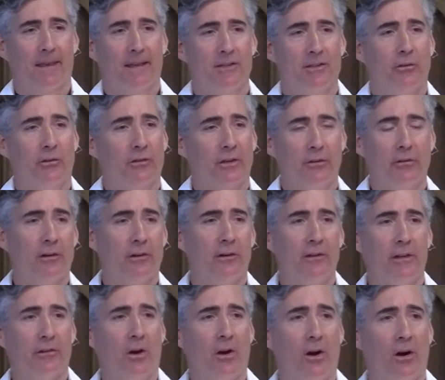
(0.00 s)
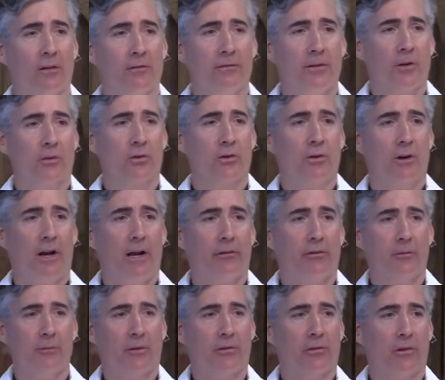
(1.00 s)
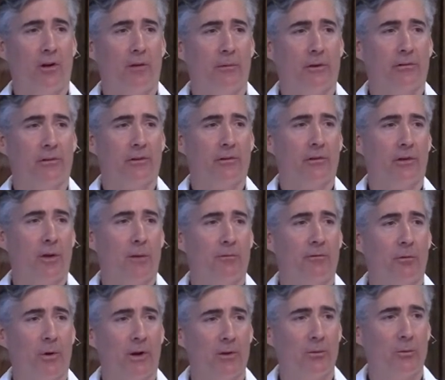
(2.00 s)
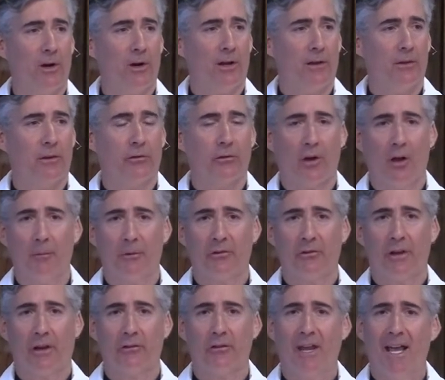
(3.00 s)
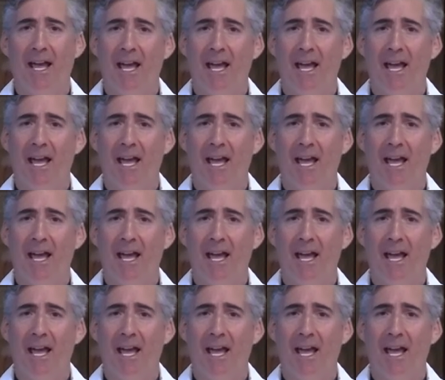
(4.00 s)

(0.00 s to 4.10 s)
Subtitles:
Just consider these heartfelt cries from the psalmist. In Psalm 41, the psalmist says,